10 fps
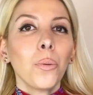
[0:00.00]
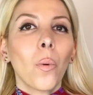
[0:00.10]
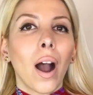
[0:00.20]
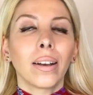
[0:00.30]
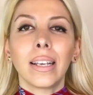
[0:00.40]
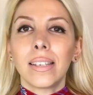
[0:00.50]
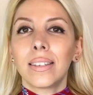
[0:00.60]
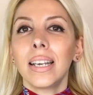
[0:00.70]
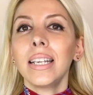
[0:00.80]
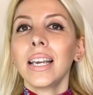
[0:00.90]
1 is
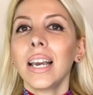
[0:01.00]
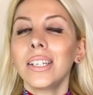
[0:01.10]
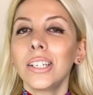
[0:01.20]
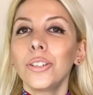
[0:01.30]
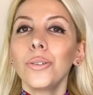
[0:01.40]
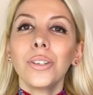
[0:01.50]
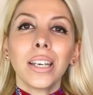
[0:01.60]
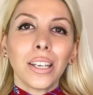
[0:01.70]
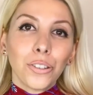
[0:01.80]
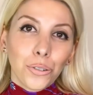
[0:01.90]
dedicated to the
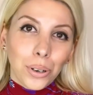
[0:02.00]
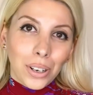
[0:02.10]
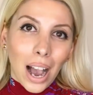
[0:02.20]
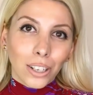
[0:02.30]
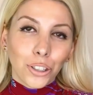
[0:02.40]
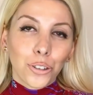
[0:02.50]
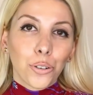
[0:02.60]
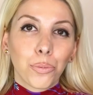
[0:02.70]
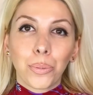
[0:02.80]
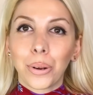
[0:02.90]
introduction of
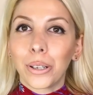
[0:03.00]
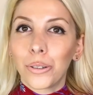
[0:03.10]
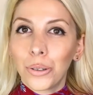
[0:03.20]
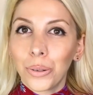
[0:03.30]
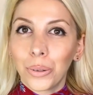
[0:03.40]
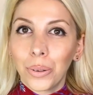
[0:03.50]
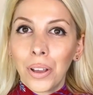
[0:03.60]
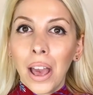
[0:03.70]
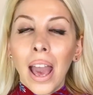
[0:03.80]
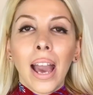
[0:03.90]
PRINCE2,
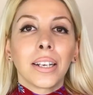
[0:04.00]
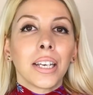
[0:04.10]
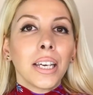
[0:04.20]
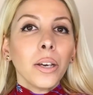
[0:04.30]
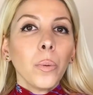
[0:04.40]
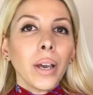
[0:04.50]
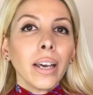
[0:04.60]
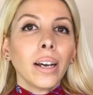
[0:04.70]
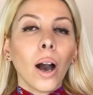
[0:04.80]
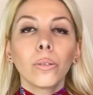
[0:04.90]
and here we
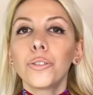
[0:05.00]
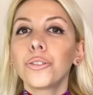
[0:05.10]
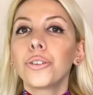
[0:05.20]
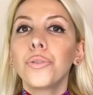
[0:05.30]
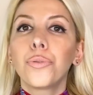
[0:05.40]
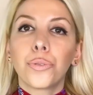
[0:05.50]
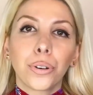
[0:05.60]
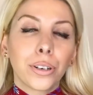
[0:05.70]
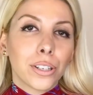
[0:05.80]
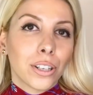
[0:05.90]
encounter the
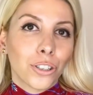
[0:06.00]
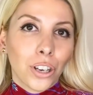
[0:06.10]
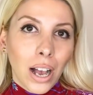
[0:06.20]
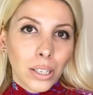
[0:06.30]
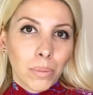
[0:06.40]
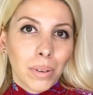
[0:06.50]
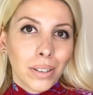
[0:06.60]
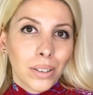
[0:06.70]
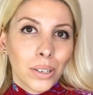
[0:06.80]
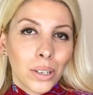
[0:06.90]
first
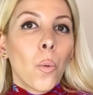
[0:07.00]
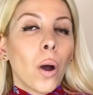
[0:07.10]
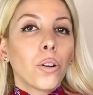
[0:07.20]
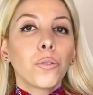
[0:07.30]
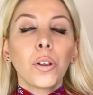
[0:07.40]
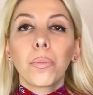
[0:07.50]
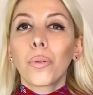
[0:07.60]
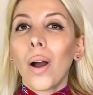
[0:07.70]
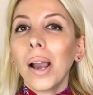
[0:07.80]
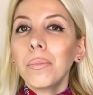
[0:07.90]
adjustments. One of the
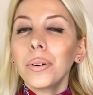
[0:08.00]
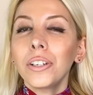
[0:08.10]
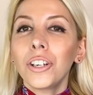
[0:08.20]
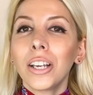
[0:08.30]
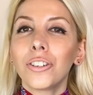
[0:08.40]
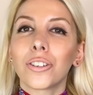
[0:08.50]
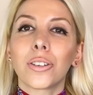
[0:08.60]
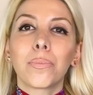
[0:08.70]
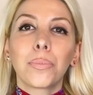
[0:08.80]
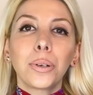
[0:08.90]
primary changes
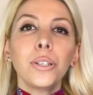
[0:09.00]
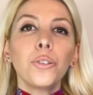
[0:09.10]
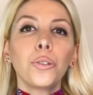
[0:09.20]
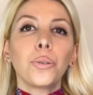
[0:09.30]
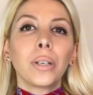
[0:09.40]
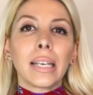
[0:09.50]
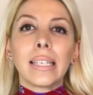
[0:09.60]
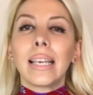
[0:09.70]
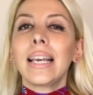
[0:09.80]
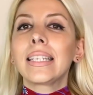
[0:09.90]
in PRINCE2 is
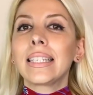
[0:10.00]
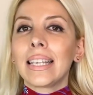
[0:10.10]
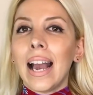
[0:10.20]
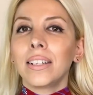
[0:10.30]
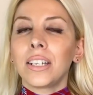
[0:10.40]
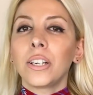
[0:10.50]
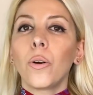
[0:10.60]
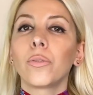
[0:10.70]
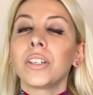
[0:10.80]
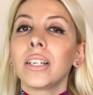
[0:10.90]
extending
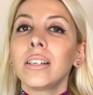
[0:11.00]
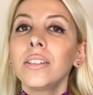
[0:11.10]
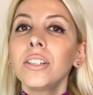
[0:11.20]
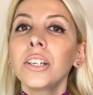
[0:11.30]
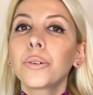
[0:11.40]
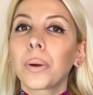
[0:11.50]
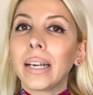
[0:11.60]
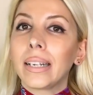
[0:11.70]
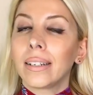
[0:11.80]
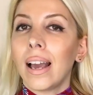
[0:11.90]
of the
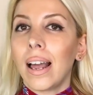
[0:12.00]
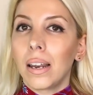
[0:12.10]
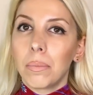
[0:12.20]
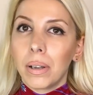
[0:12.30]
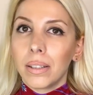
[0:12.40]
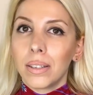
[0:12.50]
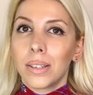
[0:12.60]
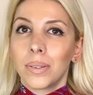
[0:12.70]
integrated elements.